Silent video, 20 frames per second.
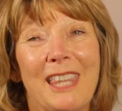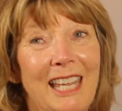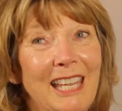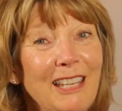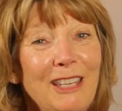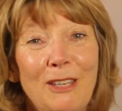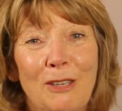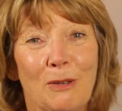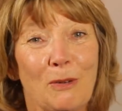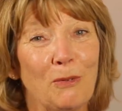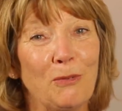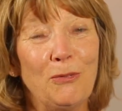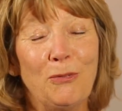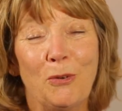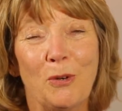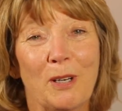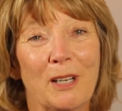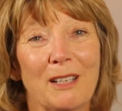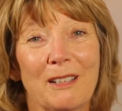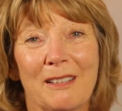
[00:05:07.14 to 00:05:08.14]
thank you
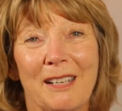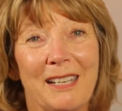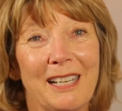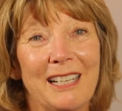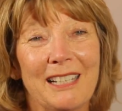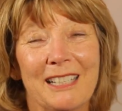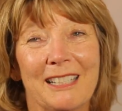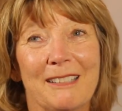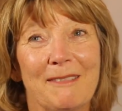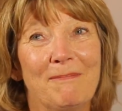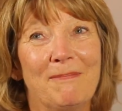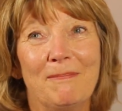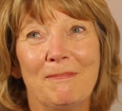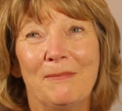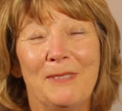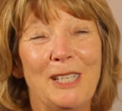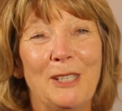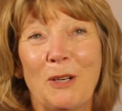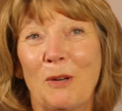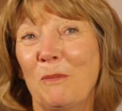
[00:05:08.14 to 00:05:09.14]
for uh,
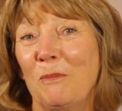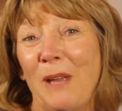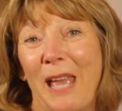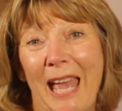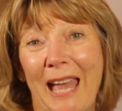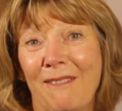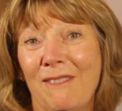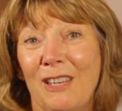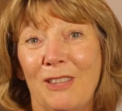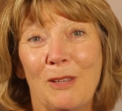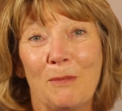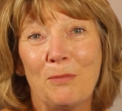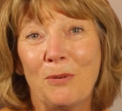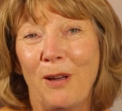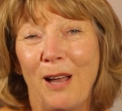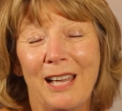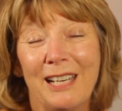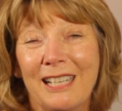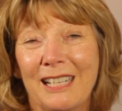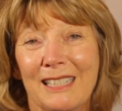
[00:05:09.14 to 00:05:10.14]
you know having the
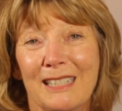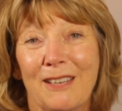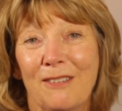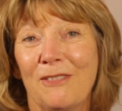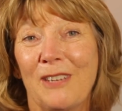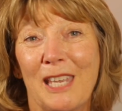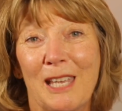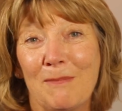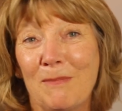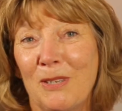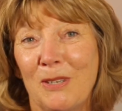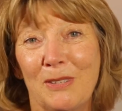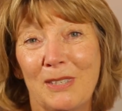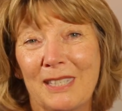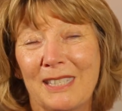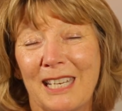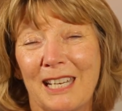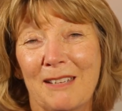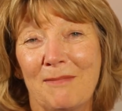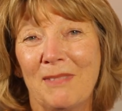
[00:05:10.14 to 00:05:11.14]
products of
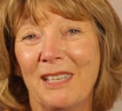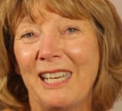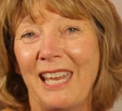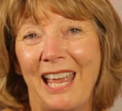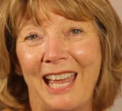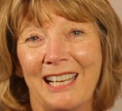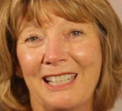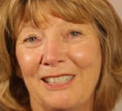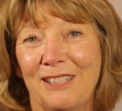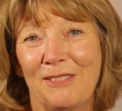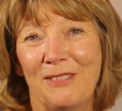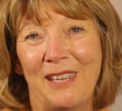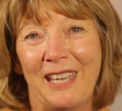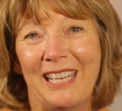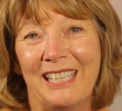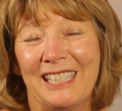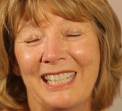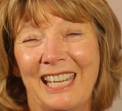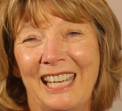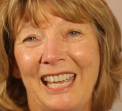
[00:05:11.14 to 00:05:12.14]
ImunStem and
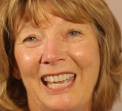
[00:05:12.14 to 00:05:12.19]
Aktiffvate.